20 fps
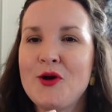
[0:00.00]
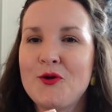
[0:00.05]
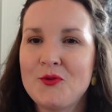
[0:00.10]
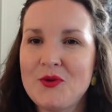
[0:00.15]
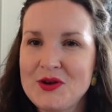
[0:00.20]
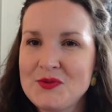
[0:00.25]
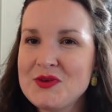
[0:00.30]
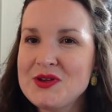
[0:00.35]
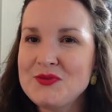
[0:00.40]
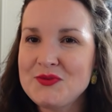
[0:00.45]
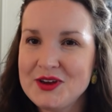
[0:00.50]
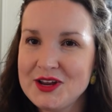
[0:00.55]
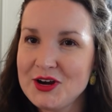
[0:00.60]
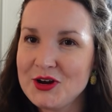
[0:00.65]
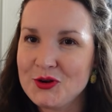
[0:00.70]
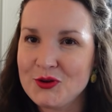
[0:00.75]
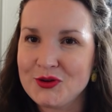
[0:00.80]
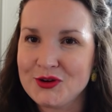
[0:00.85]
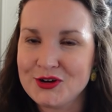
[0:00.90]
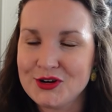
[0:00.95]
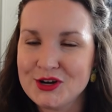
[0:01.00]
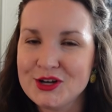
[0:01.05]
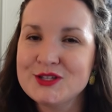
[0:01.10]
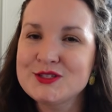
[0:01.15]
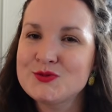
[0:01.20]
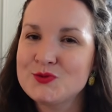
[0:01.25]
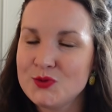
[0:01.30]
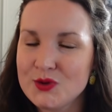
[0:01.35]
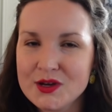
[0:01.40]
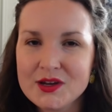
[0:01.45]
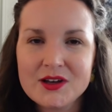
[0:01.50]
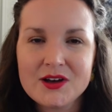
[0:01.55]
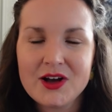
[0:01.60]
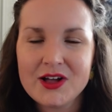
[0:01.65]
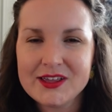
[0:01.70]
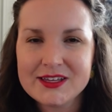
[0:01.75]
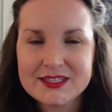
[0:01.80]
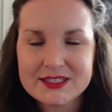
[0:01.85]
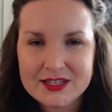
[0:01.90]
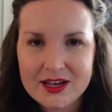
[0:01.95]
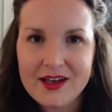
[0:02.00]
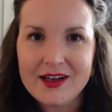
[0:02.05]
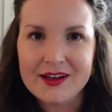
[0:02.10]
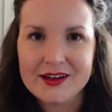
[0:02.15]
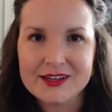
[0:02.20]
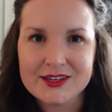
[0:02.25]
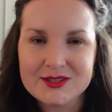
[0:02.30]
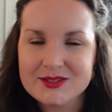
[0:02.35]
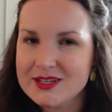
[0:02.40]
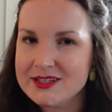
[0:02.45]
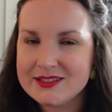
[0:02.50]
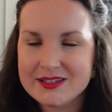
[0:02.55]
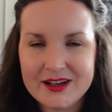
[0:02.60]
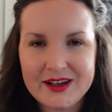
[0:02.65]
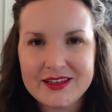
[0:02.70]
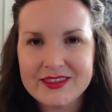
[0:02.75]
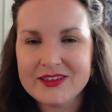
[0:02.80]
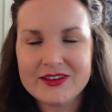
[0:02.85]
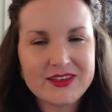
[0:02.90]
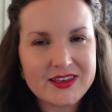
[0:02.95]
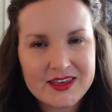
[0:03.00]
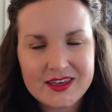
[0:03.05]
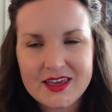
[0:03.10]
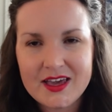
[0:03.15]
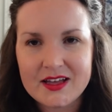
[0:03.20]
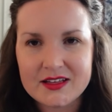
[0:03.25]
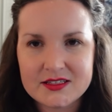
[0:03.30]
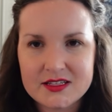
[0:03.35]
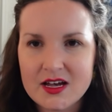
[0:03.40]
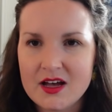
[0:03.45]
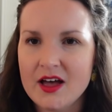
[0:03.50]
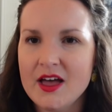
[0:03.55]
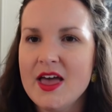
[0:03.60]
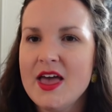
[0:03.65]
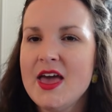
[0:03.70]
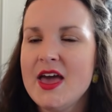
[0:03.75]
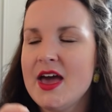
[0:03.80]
When we read our quarter notes, we're going to call it ta. Can you say ta? And I'm like, yeah, ta.